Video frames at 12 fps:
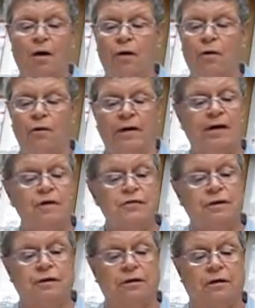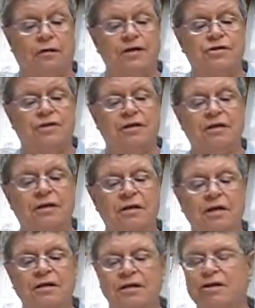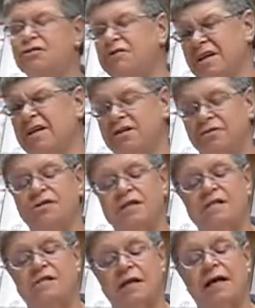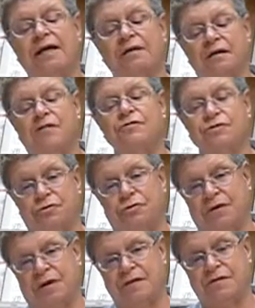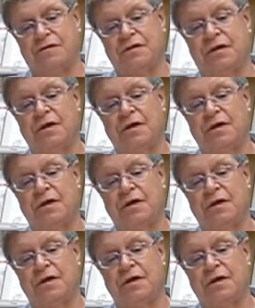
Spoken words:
Oh, and here's a good question. Do you think you dislike love stories?